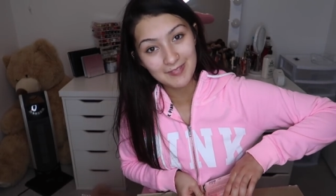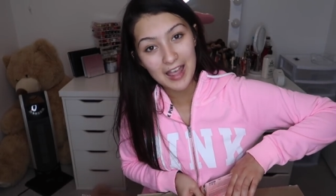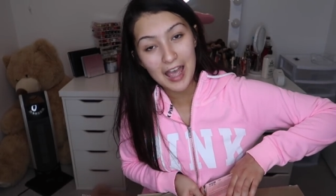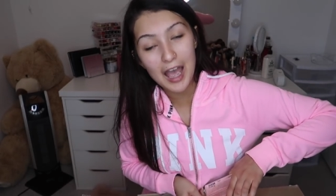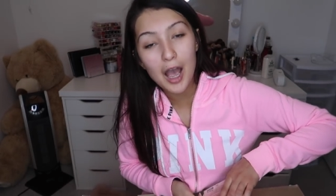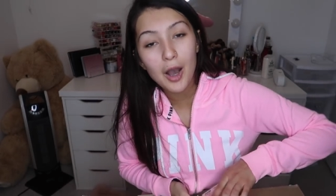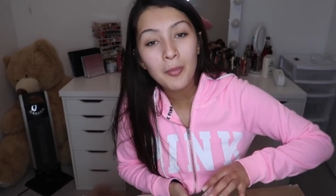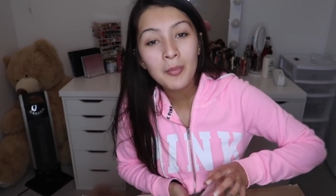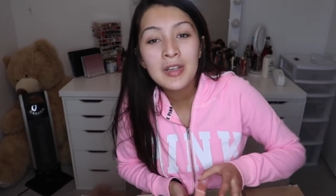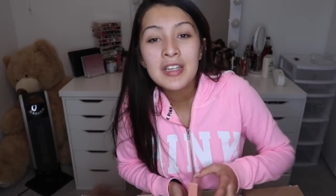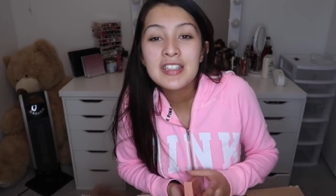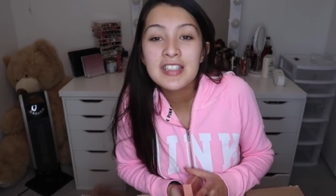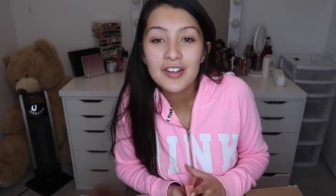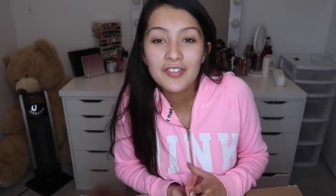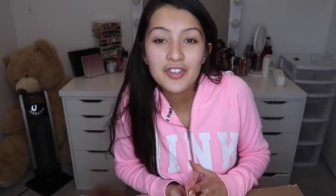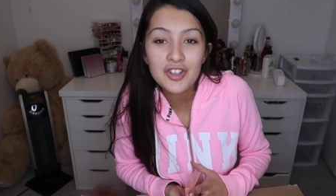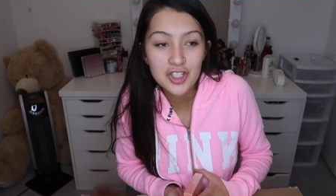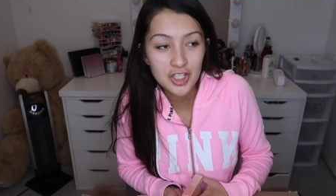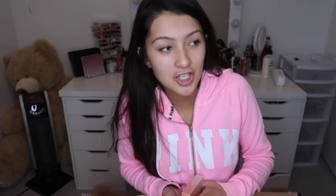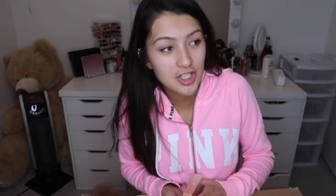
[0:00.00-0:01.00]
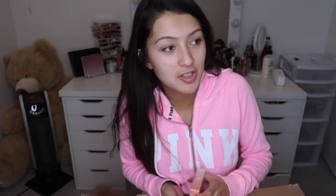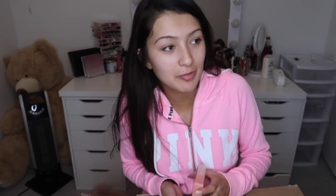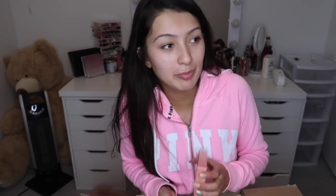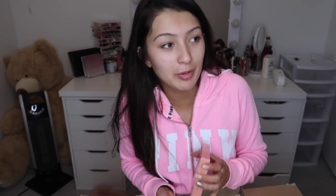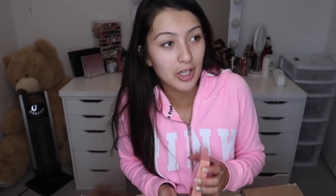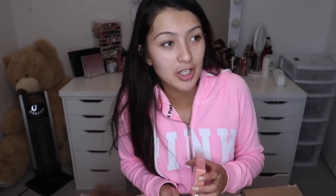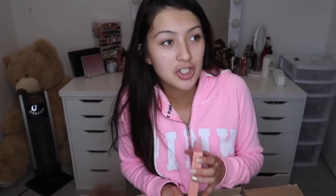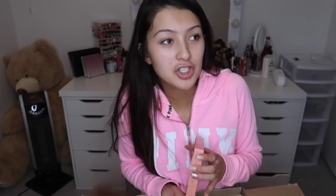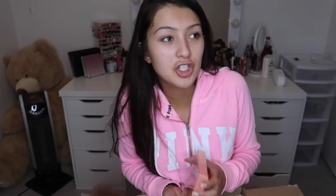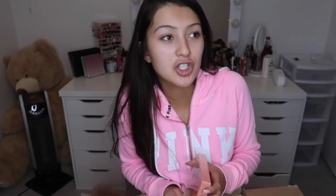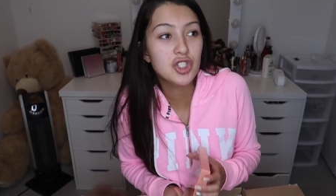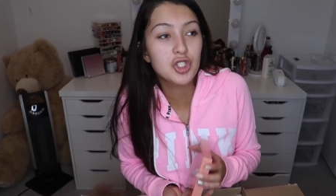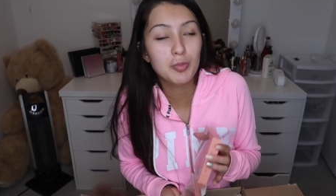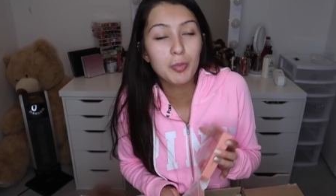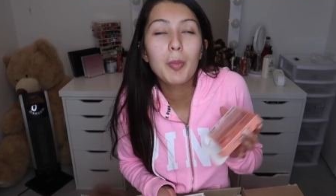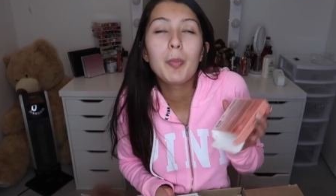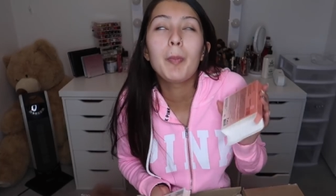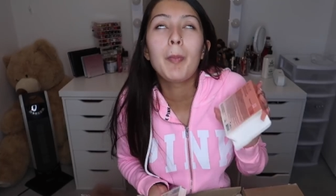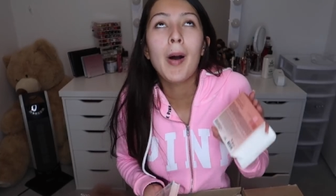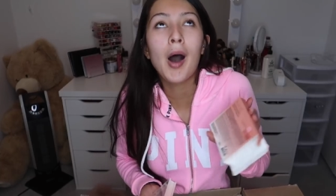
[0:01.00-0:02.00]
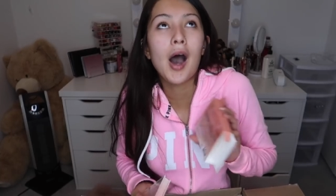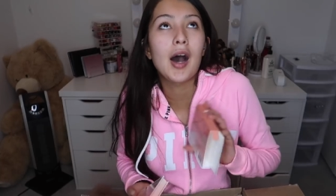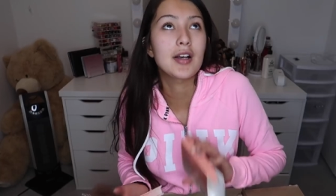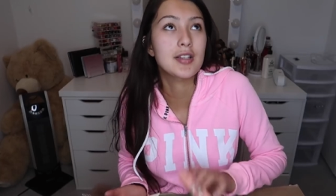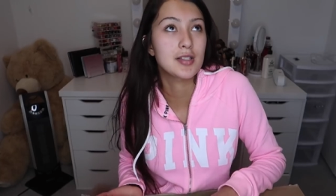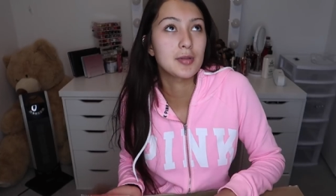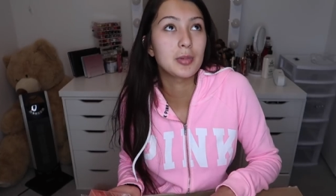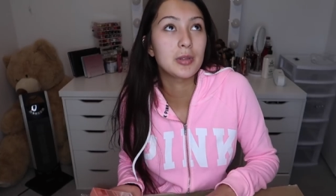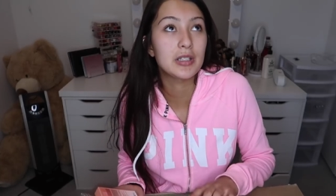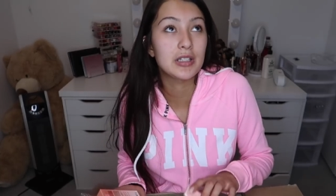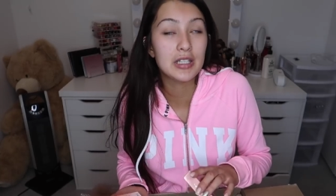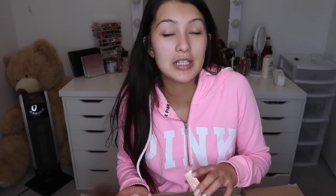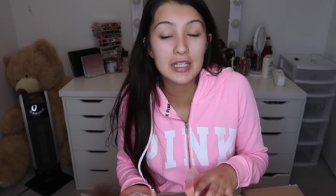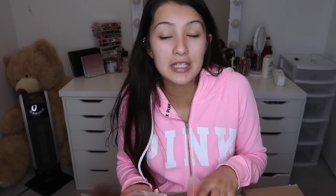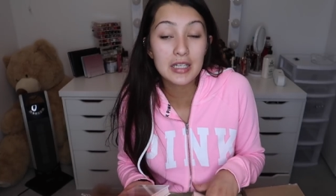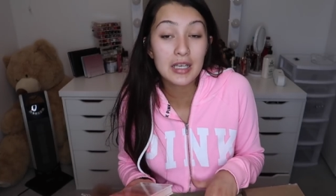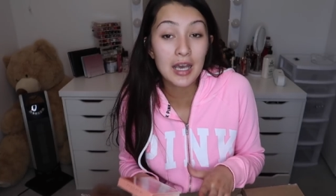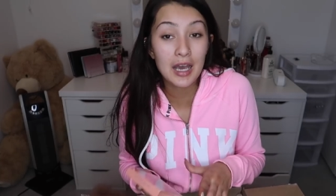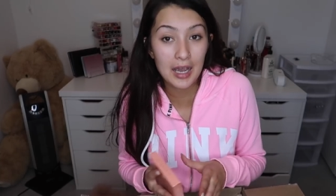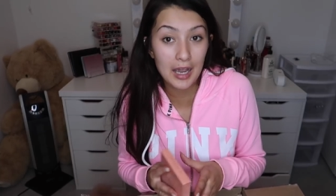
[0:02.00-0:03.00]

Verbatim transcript: how many different shades of blush could you possibly need?